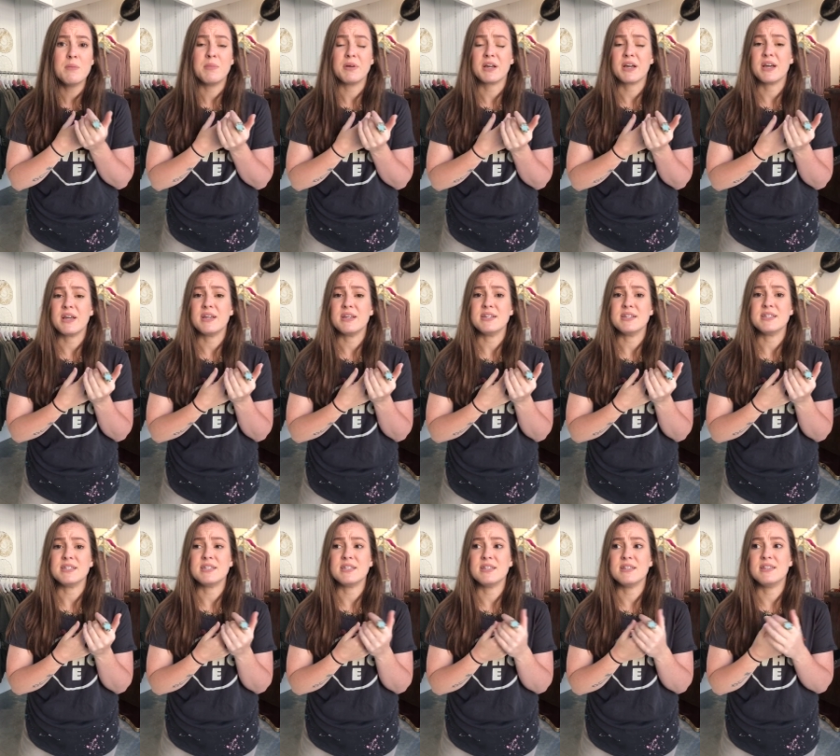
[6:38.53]

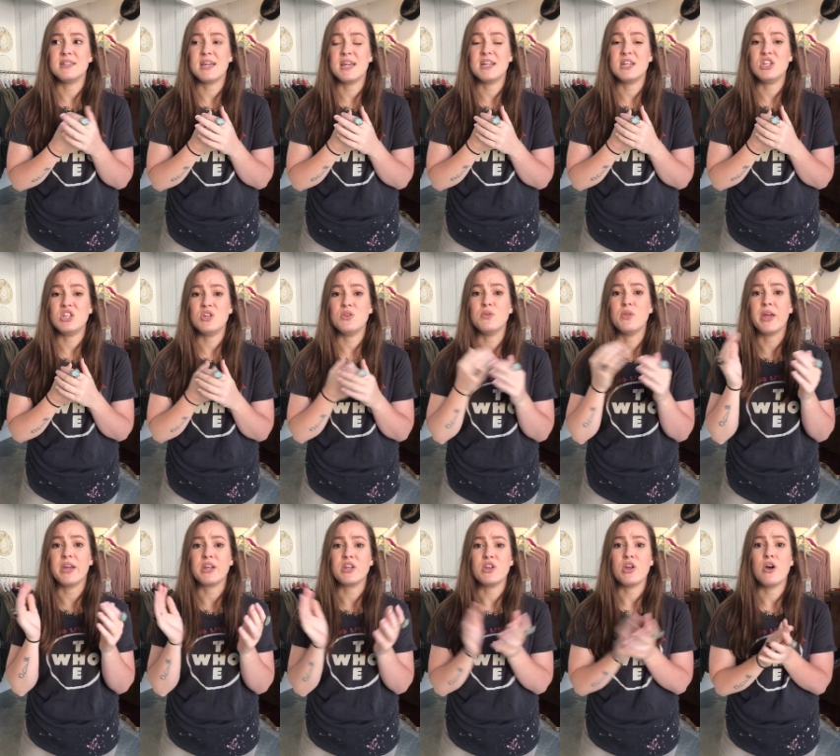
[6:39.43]
because then you
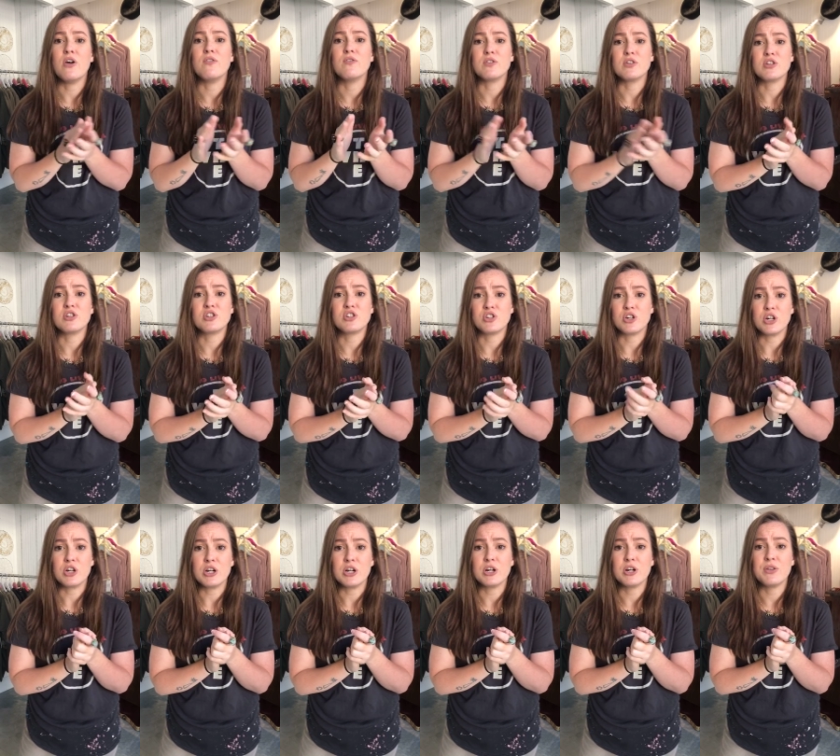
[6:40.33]
like know for
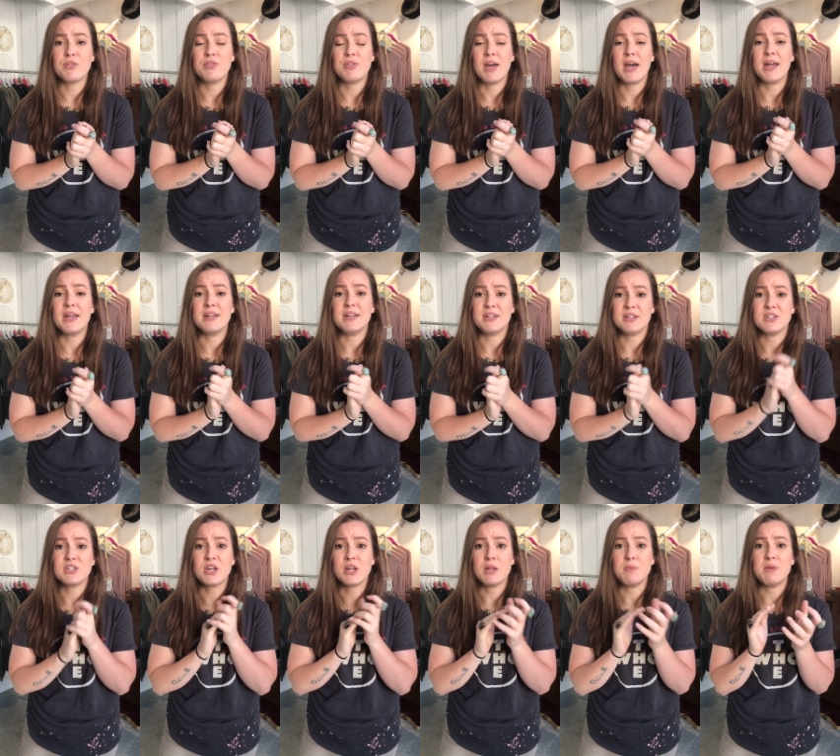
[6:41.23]
sure that it
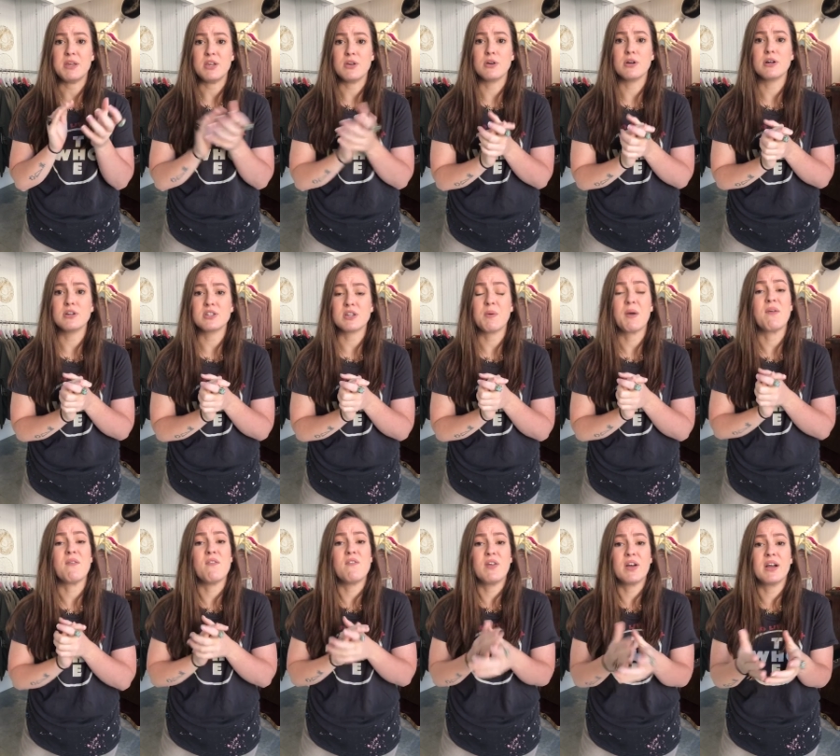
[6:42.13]
is going to be yours. And we
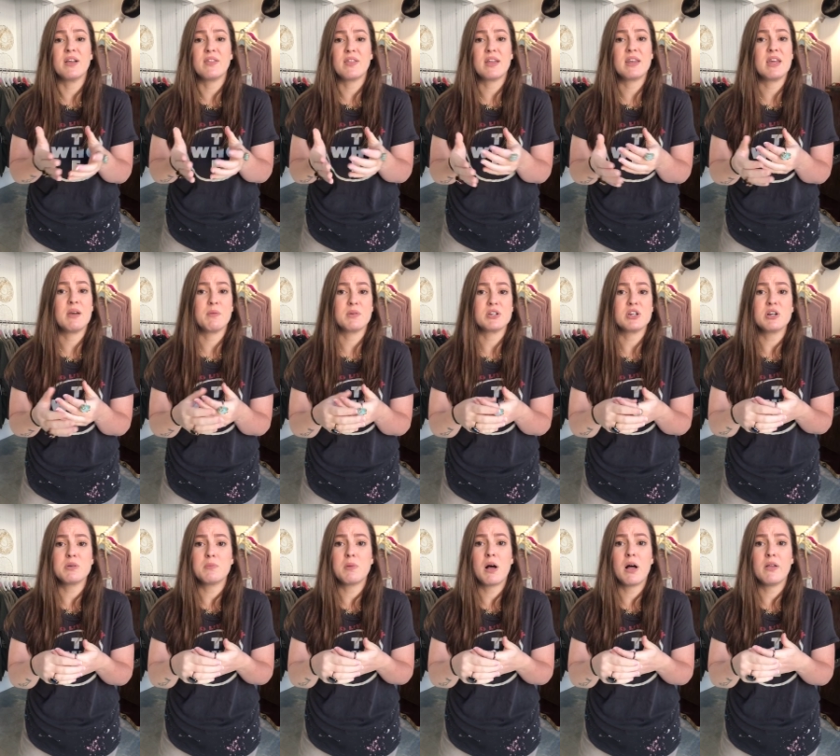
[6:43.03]
have a very lenient
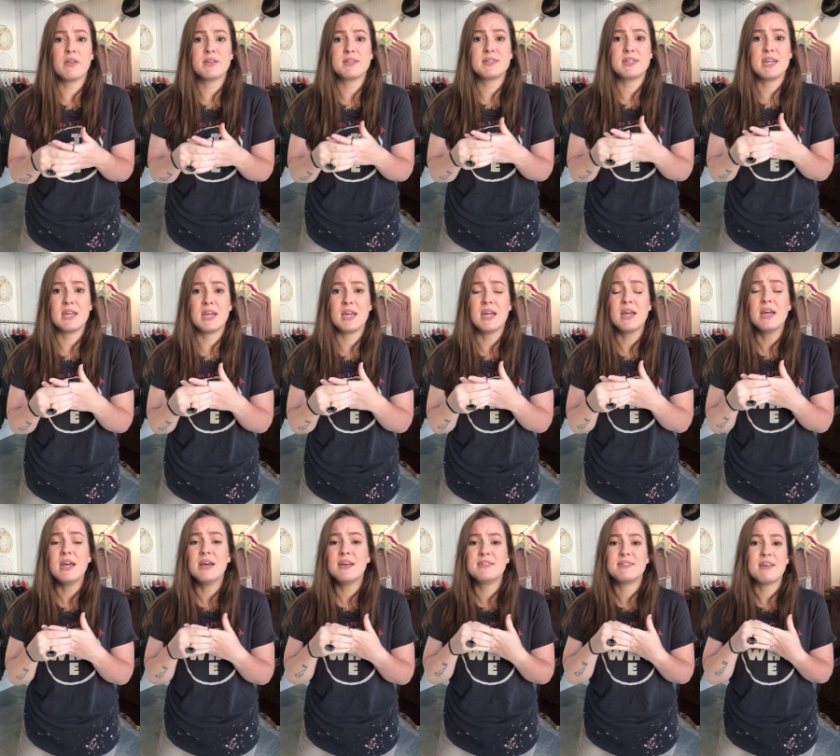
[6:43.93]
return policy,
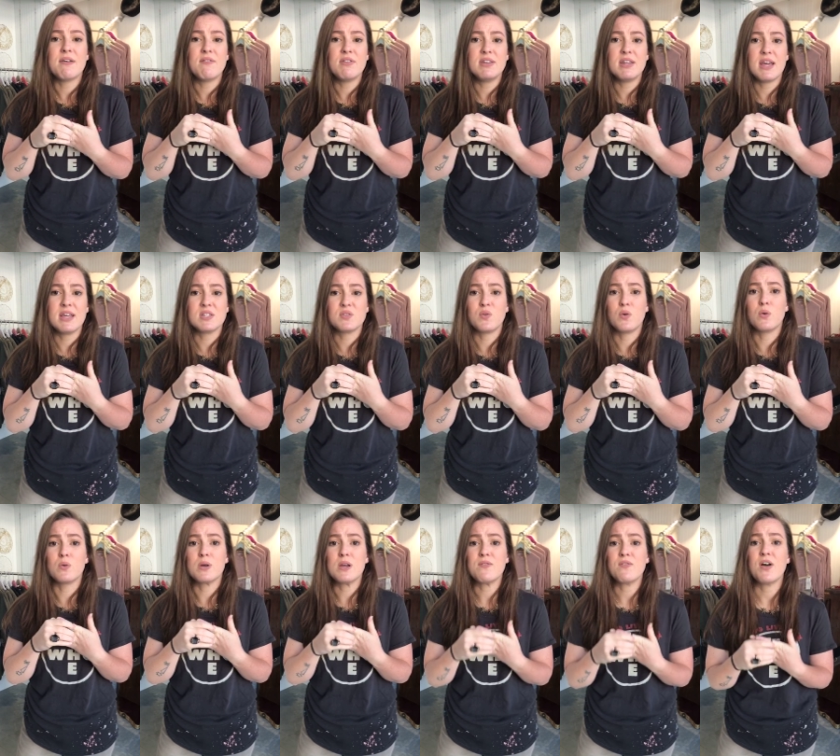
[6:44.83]
seven days full
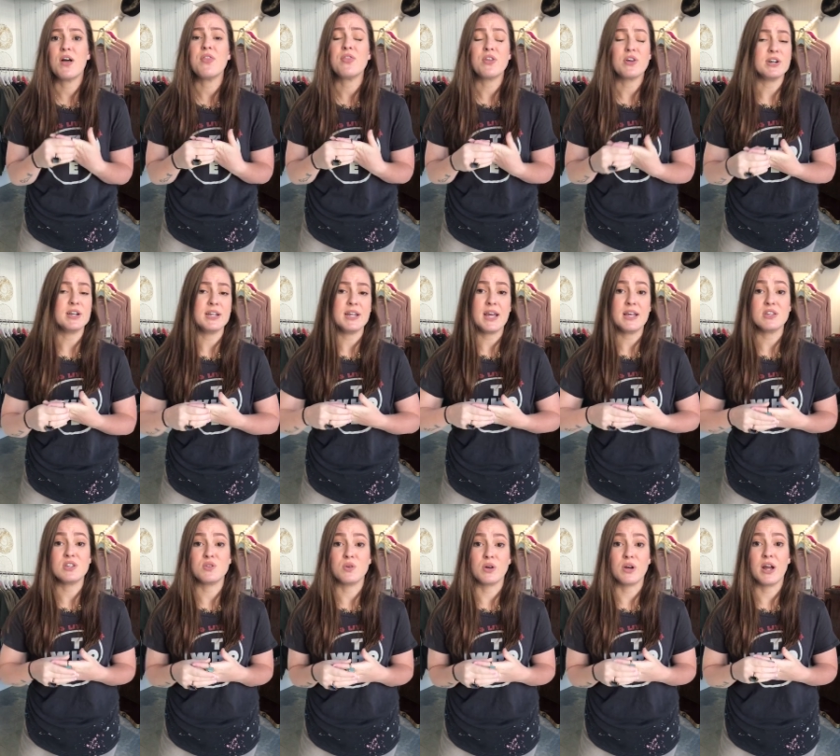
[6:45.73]
refund, 30 days
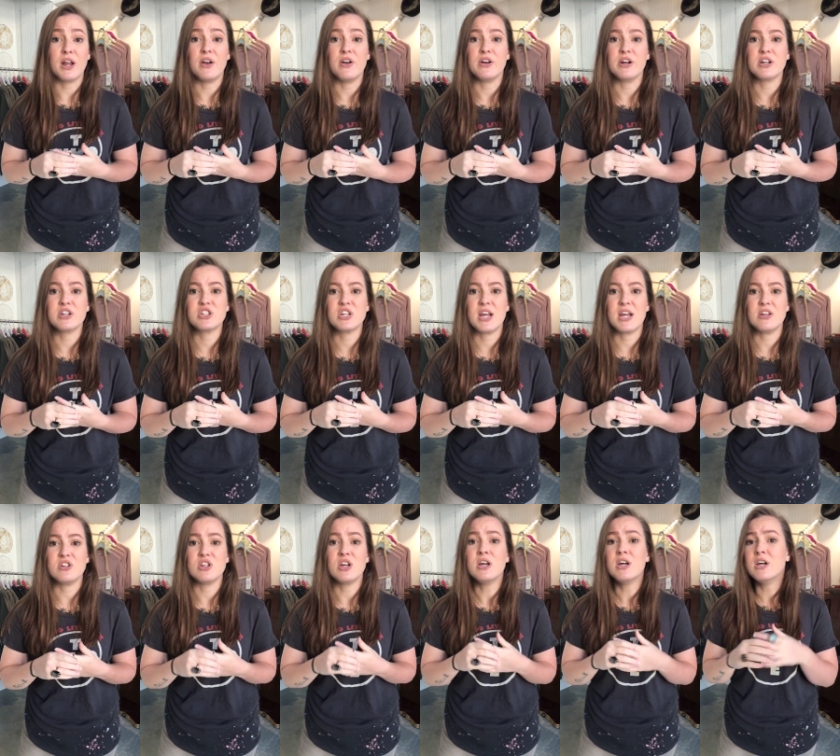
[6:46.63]
store credit or
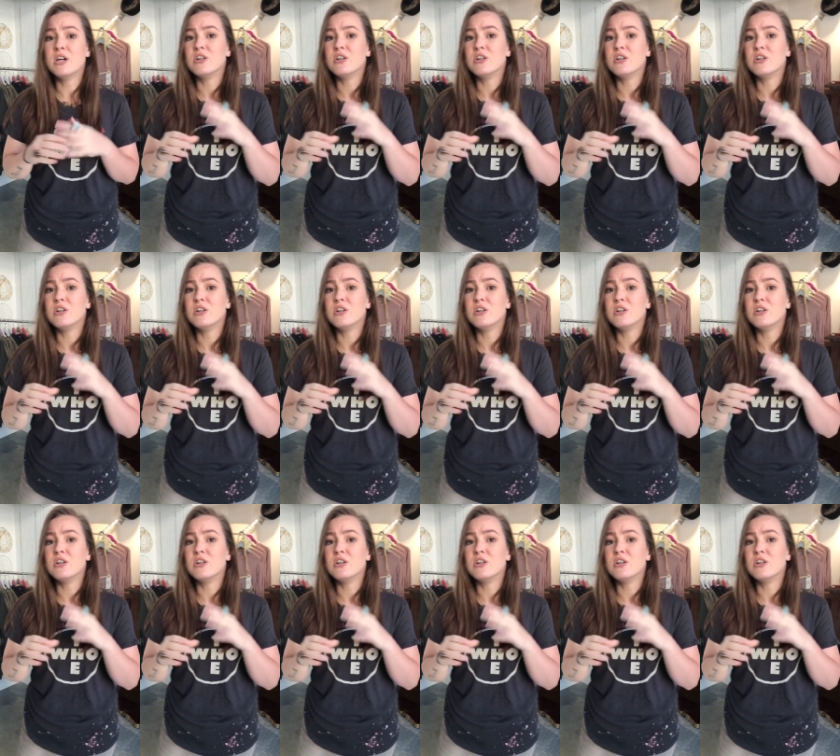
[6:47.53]
exchange.